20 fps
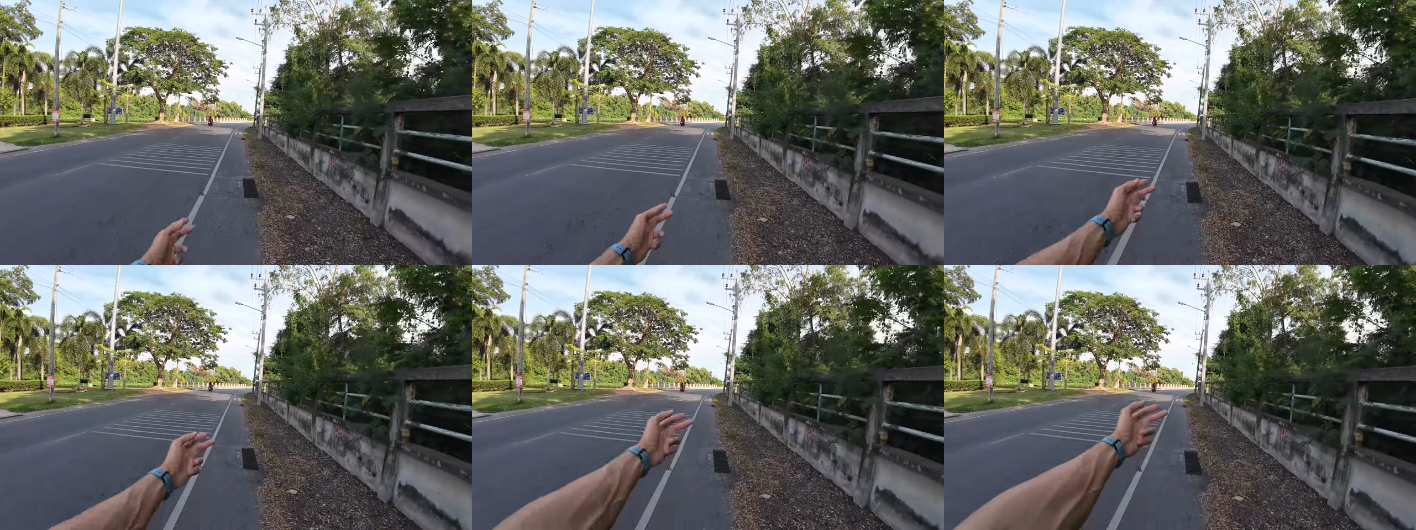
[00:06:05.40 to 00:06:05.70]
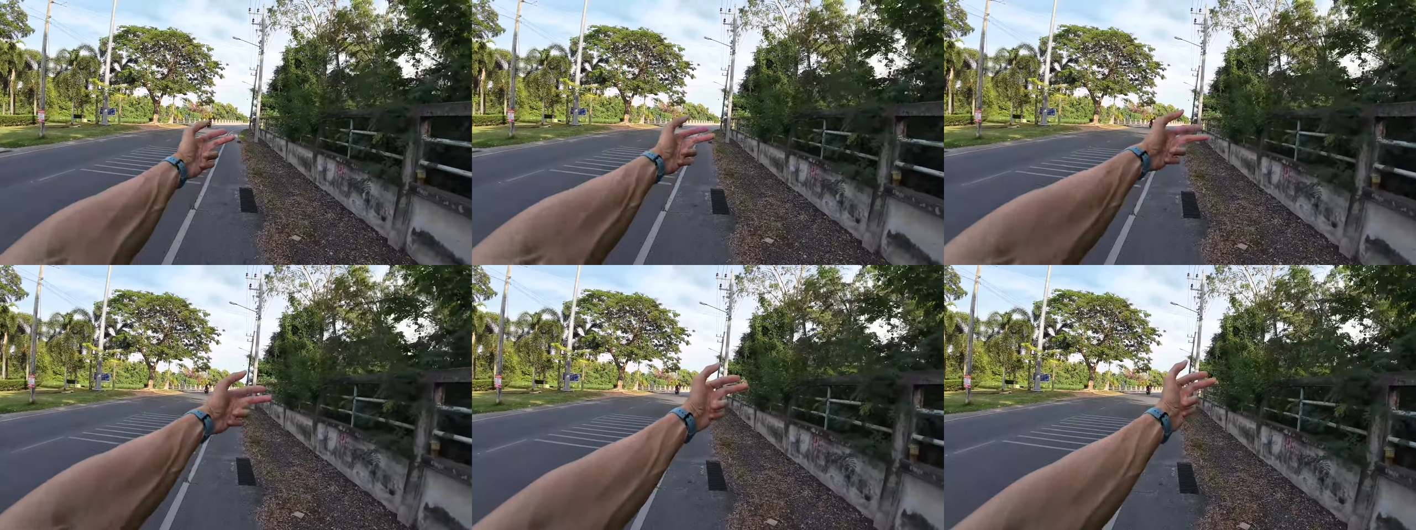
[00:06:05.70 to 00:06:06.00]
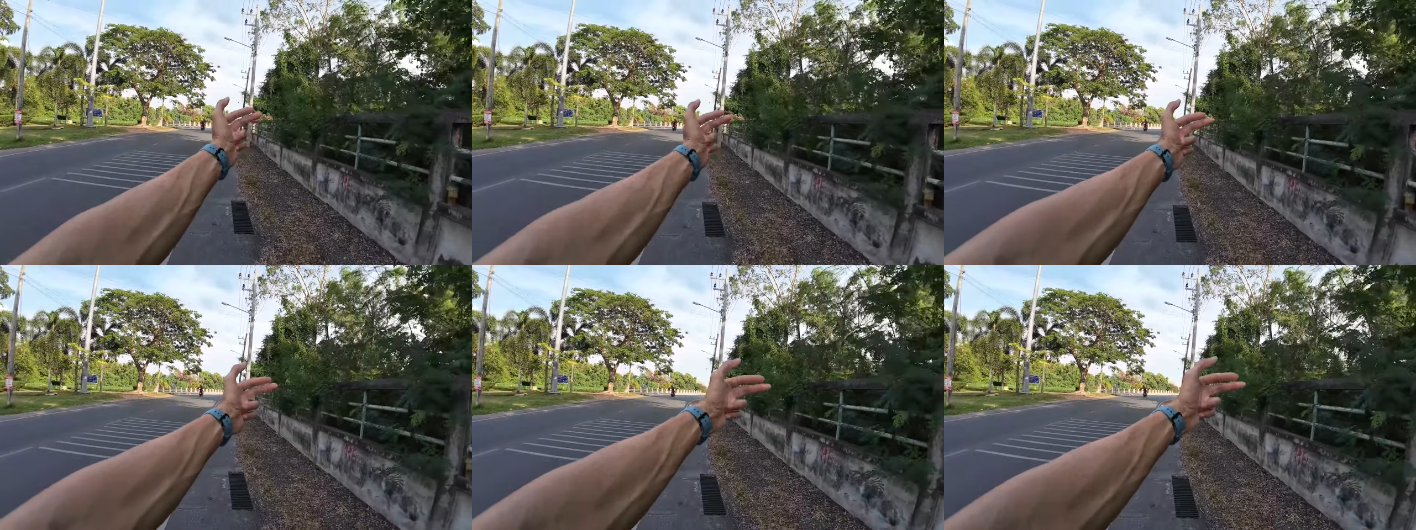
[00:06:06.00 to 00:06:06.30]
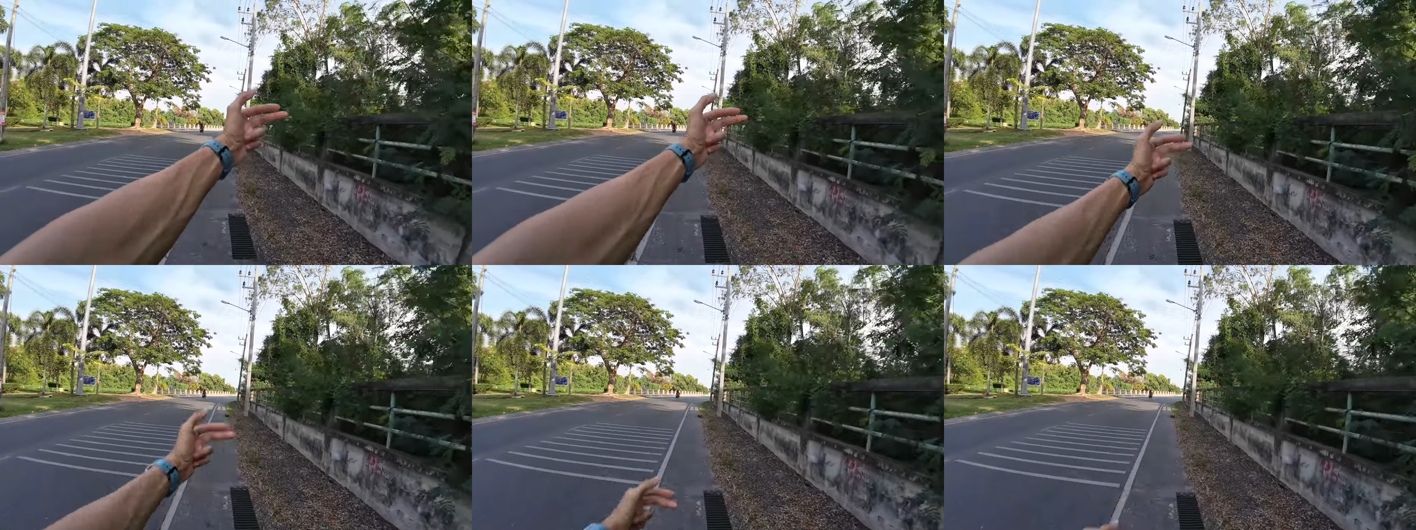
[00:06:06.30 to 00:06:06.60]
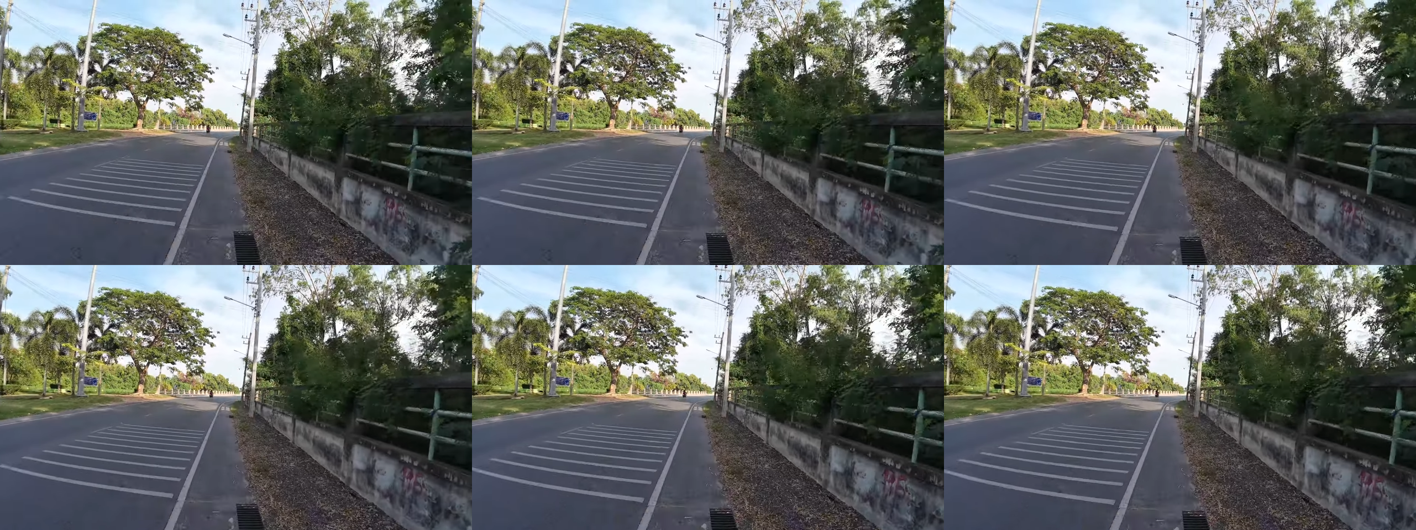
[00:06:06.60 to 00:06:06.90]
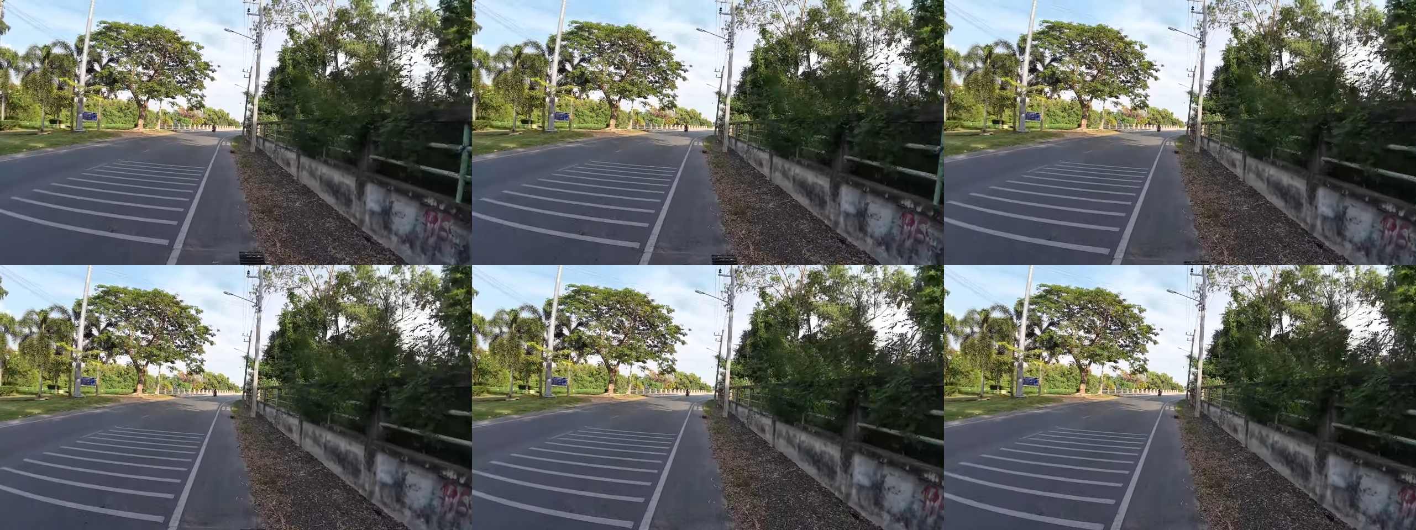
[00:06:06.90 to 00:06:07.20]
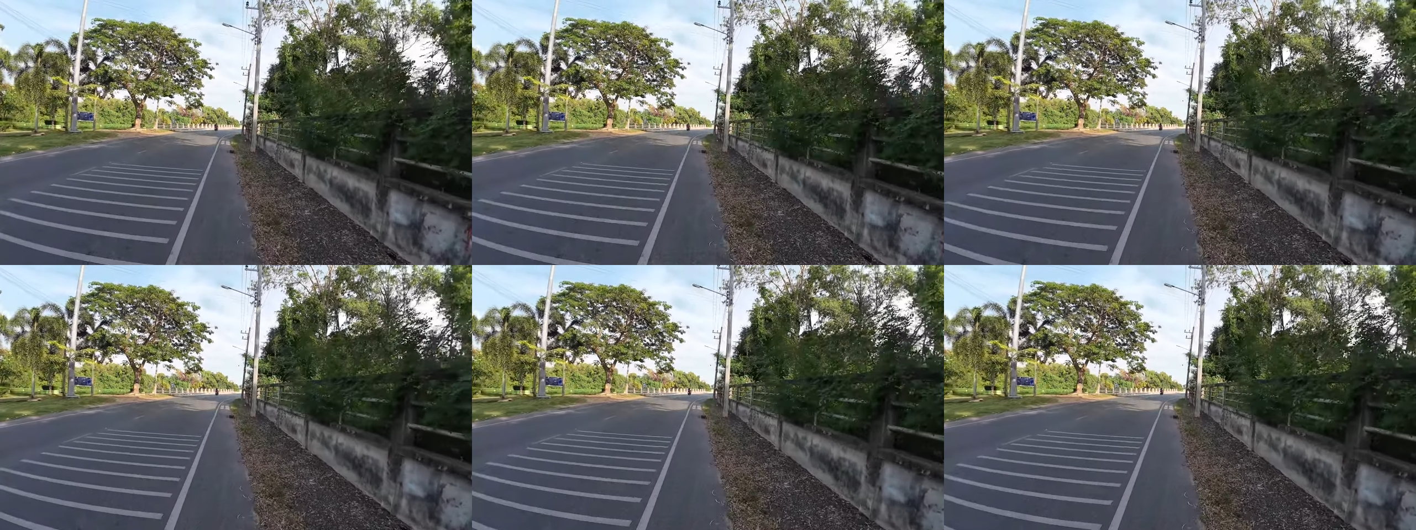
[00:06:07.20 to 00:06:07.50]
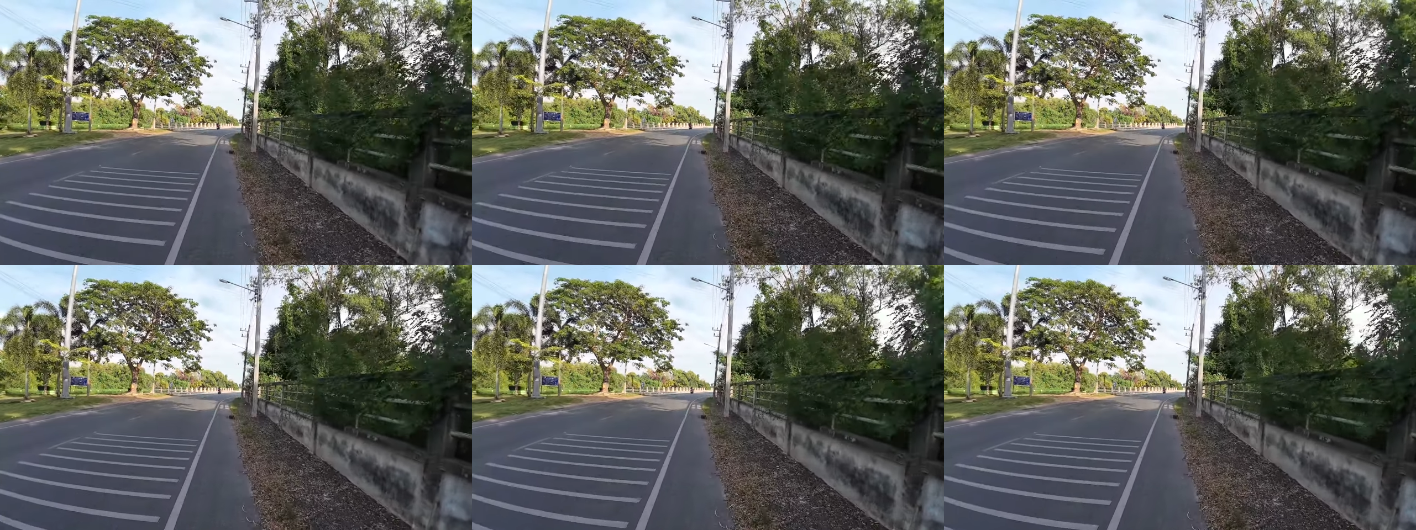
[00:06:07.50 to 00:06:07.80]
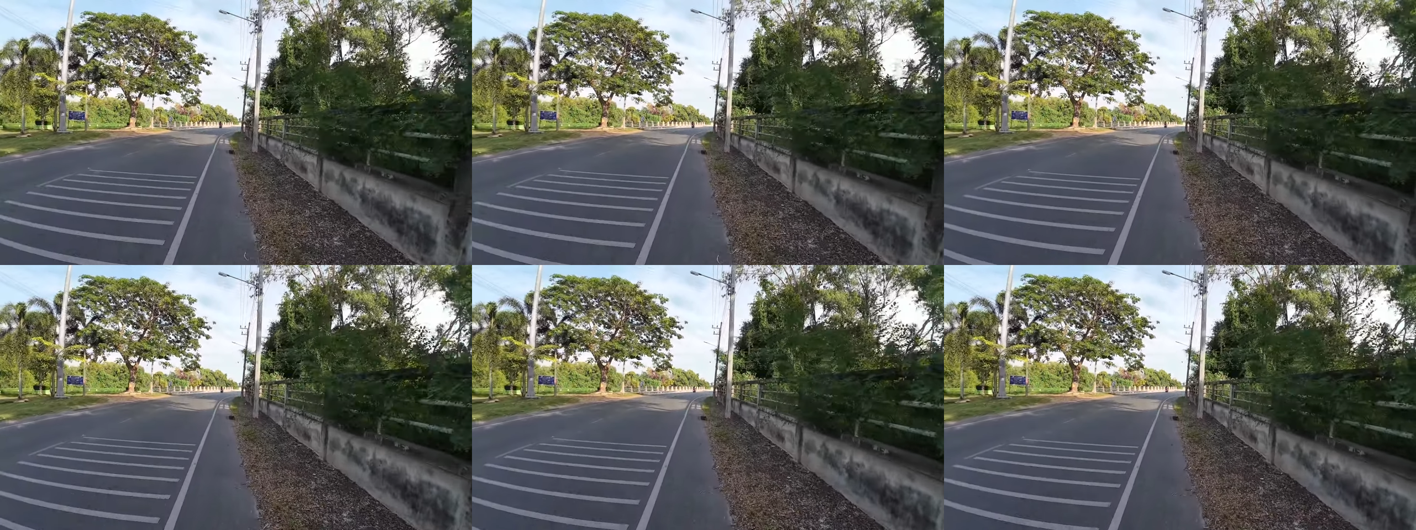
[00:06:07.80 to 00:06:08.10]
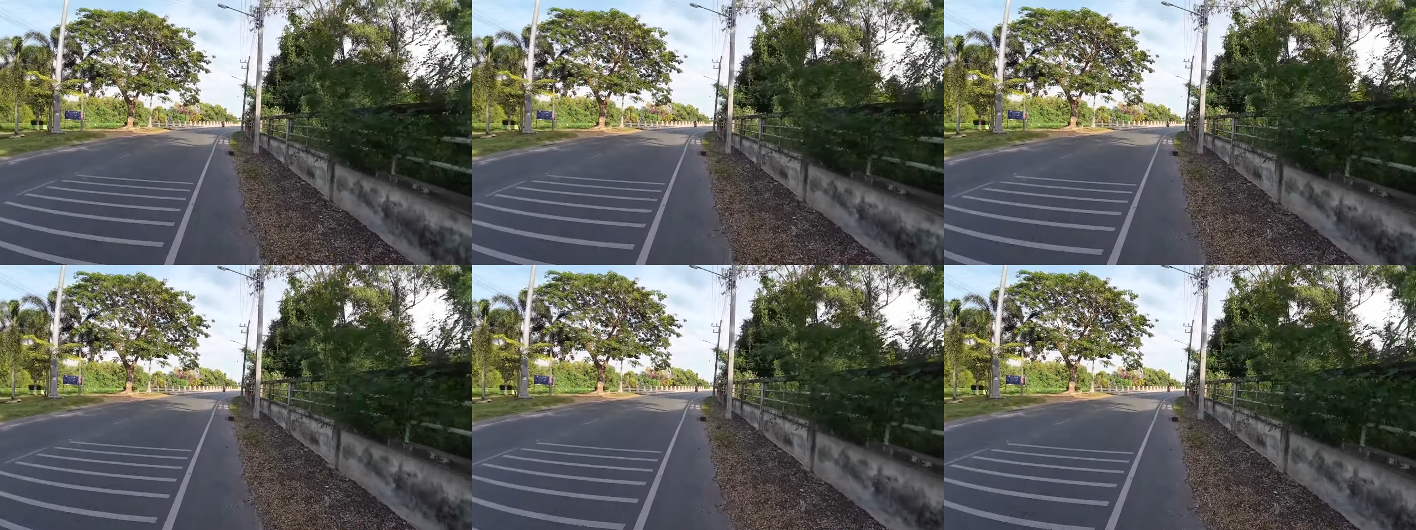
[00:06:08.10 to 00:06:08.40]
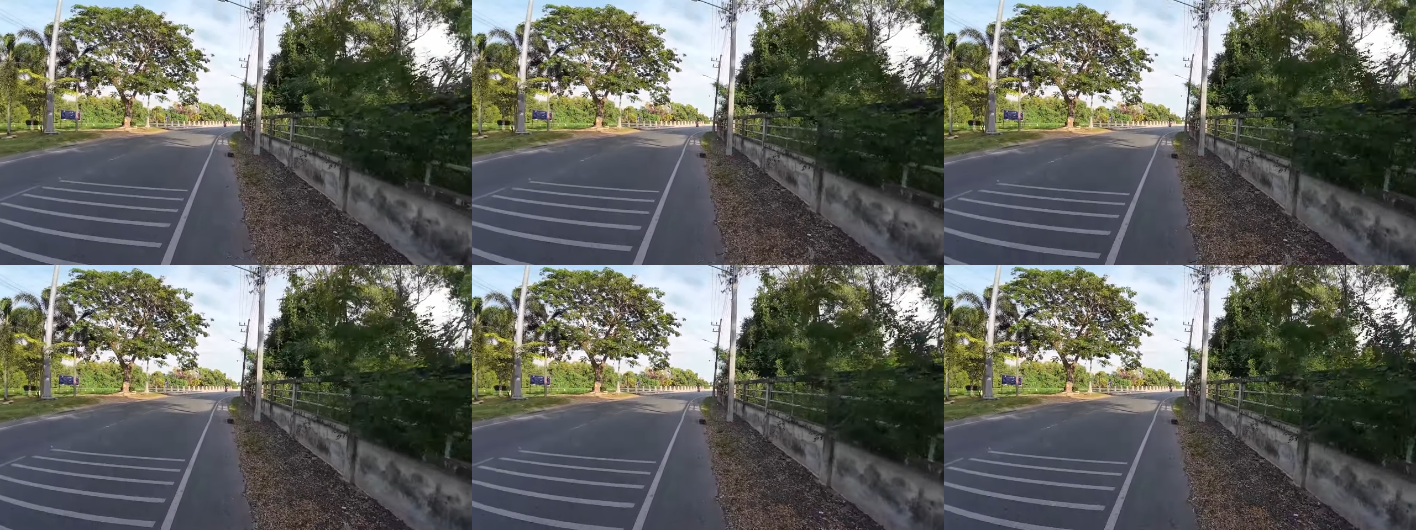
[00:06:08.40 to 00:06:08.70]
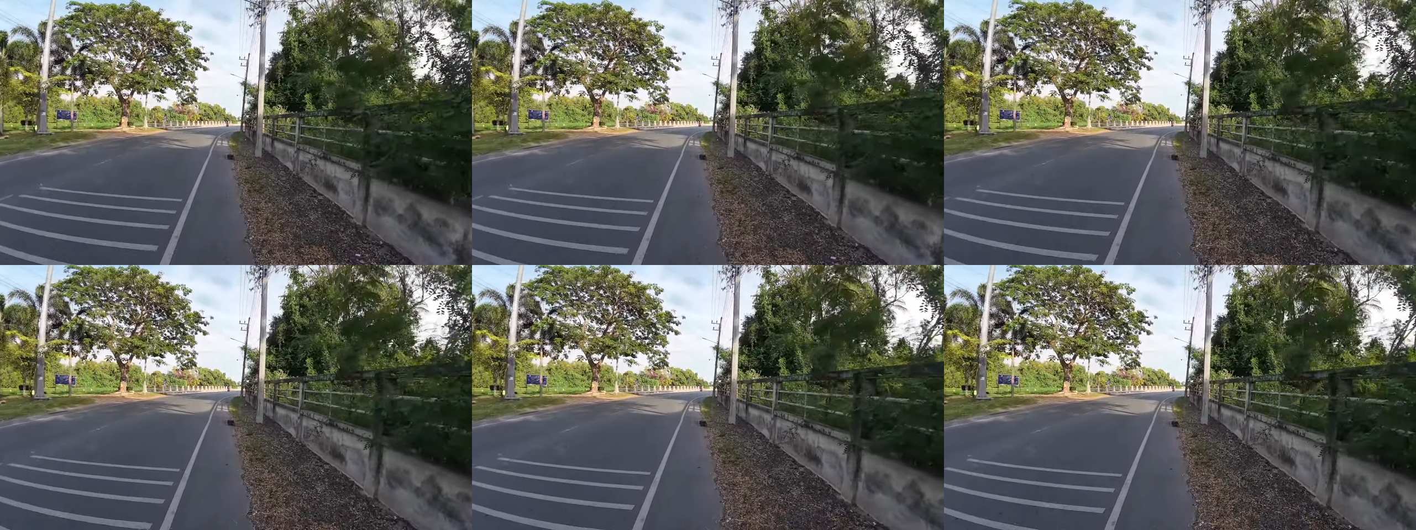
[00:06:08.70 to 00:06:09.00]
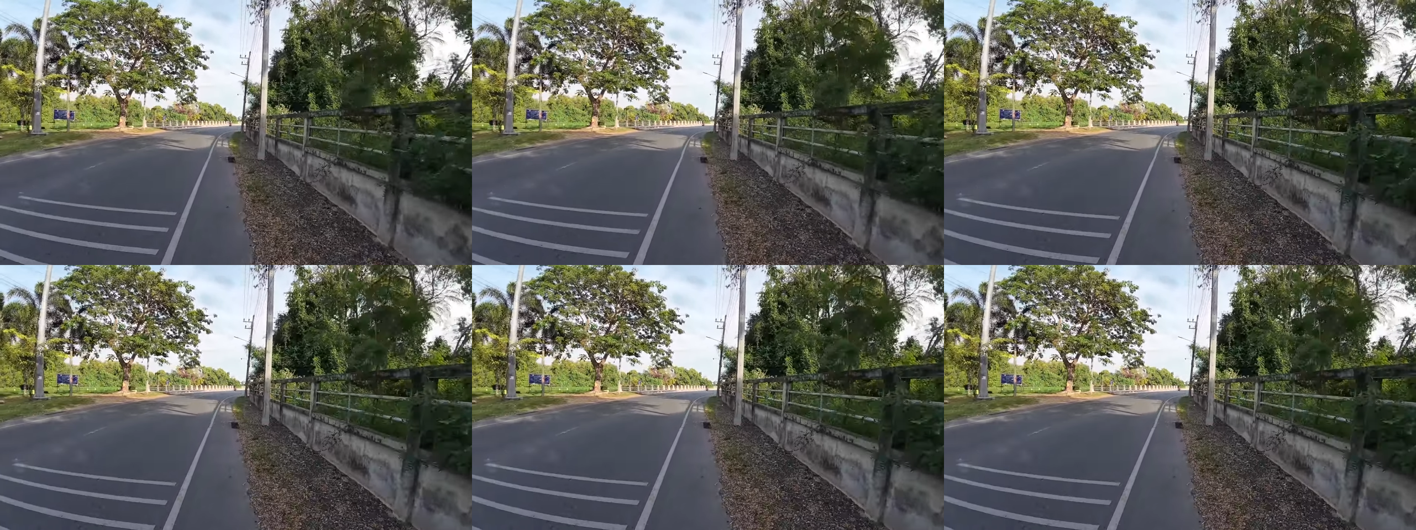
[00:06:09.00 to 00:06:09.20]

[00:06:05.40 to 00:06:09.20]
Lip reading: [unreadable: no face in view]